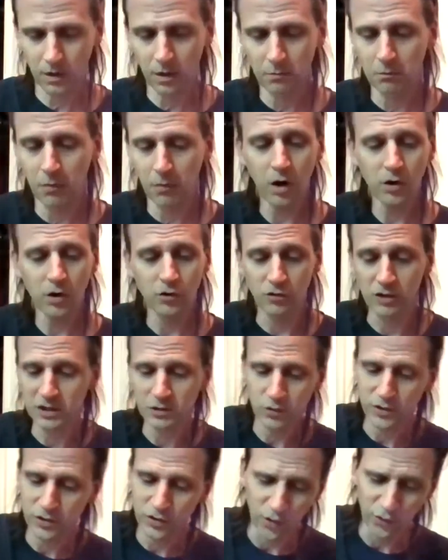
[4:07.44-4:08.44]
Margaret
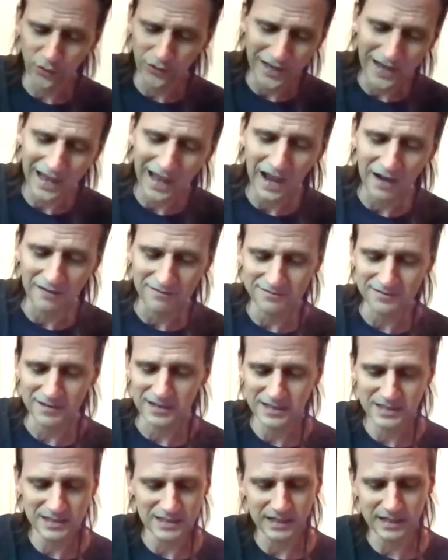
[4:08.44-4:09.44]
was only half
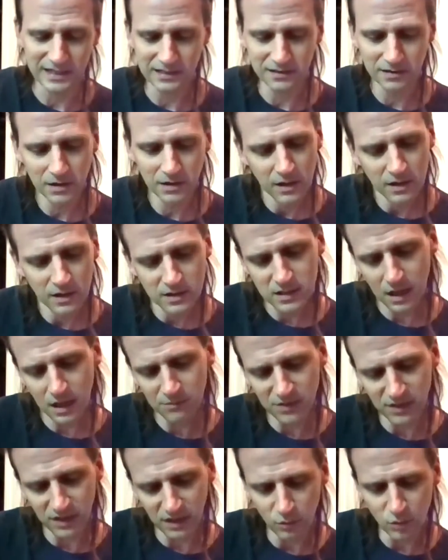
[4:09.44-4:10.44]
listening.
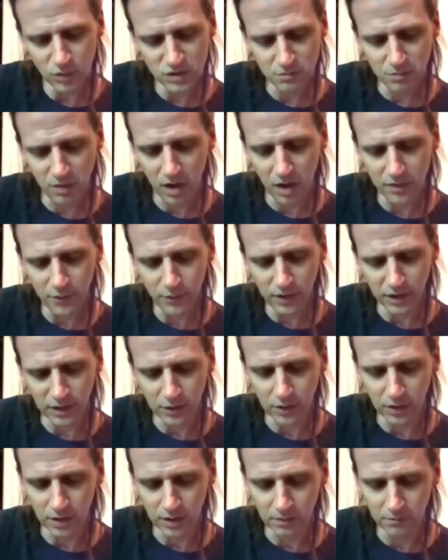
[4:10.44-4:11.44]
Something was bothering
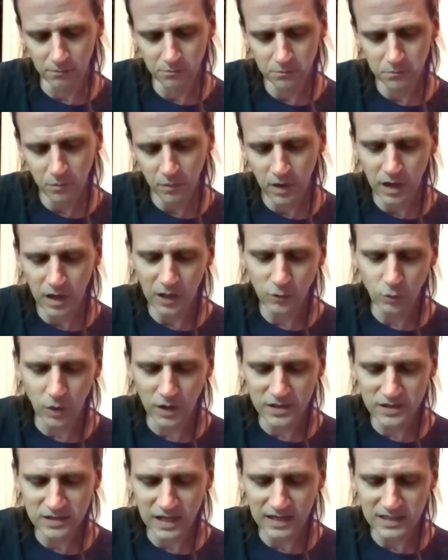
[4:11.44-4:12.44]
her. It
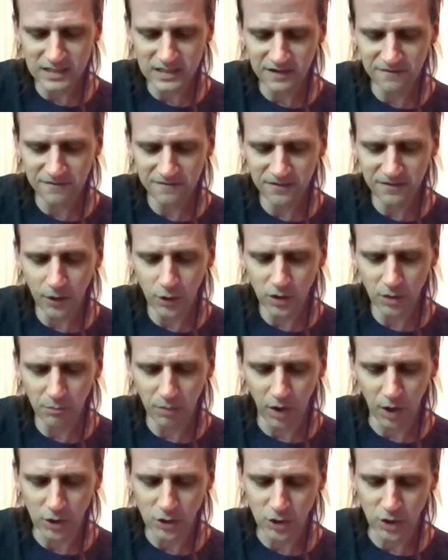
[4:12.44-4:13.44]
was as if their
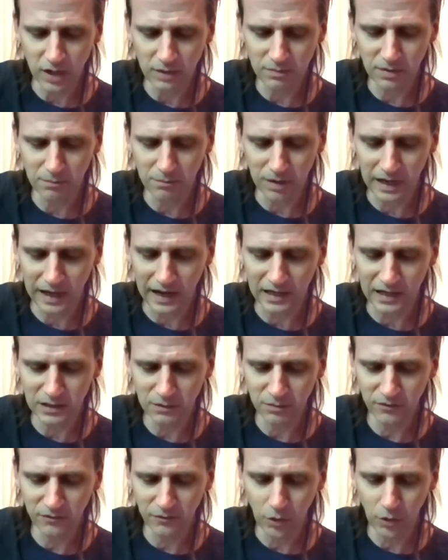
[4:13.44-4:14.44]
departure had been
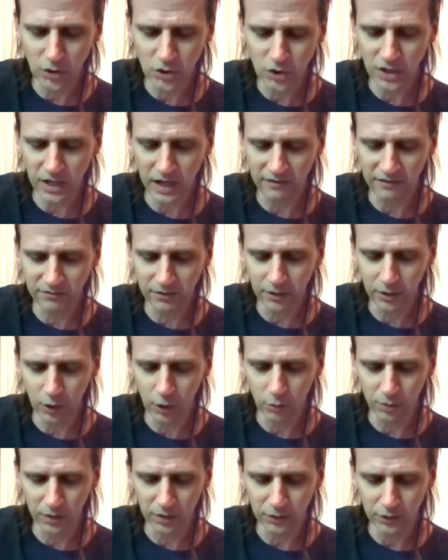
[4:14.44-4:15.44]
planned before she ever
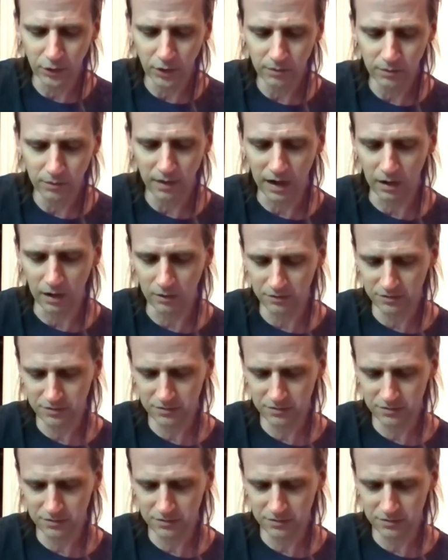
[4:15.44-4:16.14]
opened her mouth.